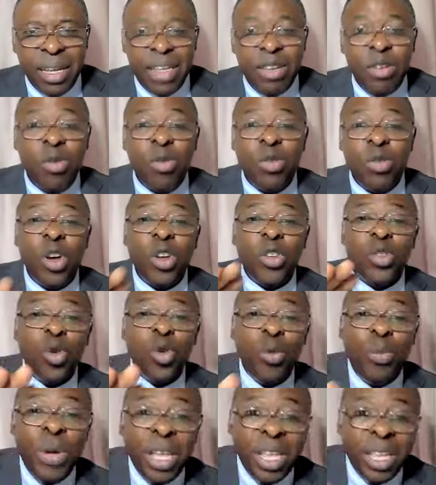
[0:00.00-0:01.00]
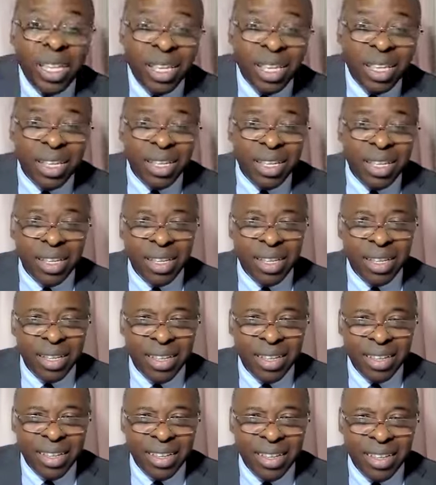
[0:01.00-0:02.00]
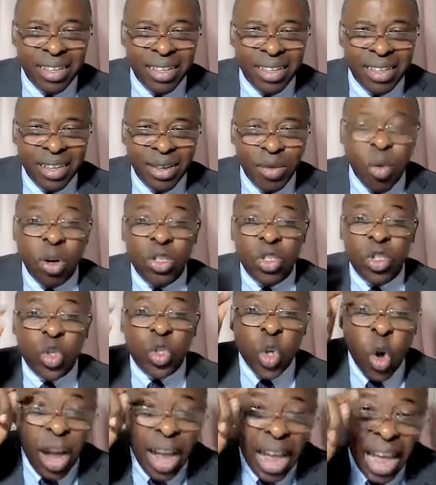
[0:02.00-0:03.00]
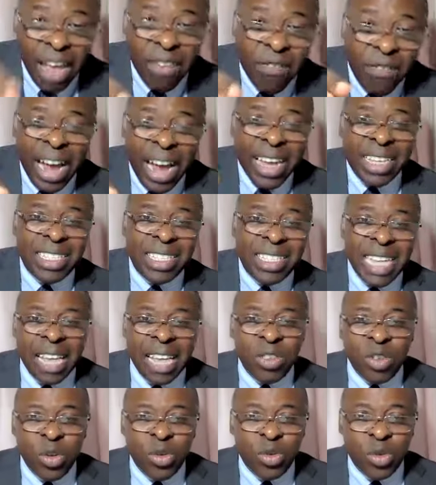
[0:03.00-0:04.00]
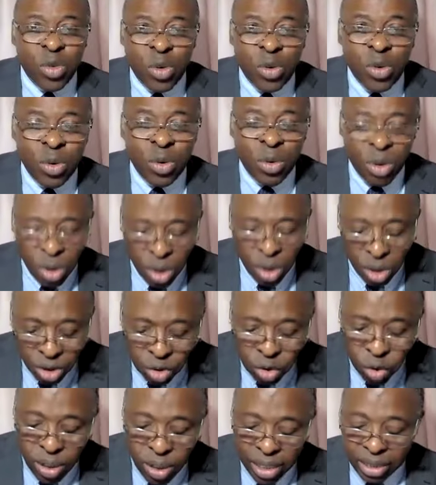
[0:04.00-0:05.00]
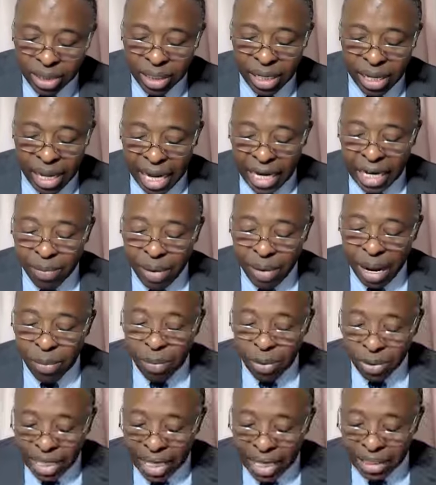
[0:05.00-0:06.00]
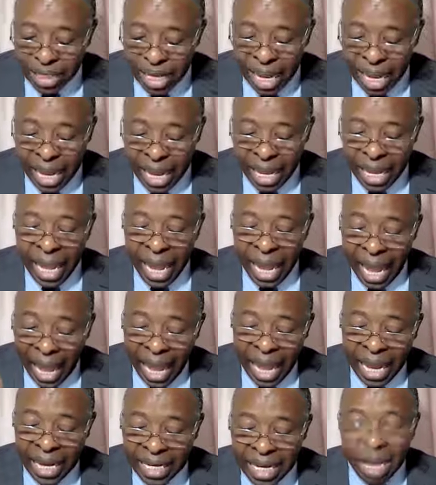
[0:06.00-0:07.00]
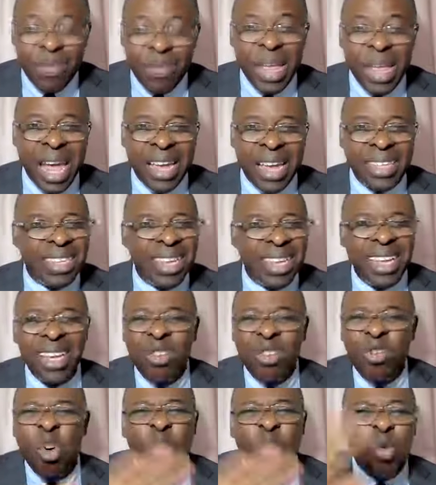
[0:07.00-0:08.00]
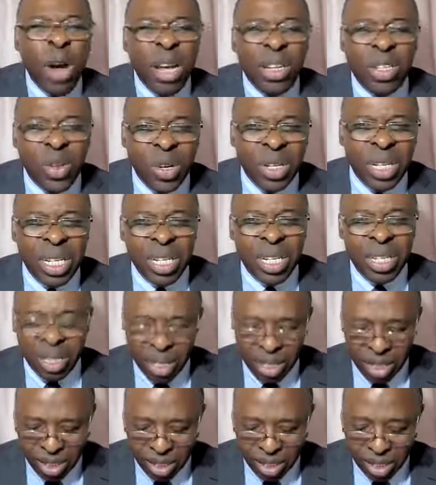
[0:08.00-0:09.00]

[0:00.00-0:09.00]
You just obey. Whatsoever he said unto you, do it. And the Bible says here, and they bear it. No questioning.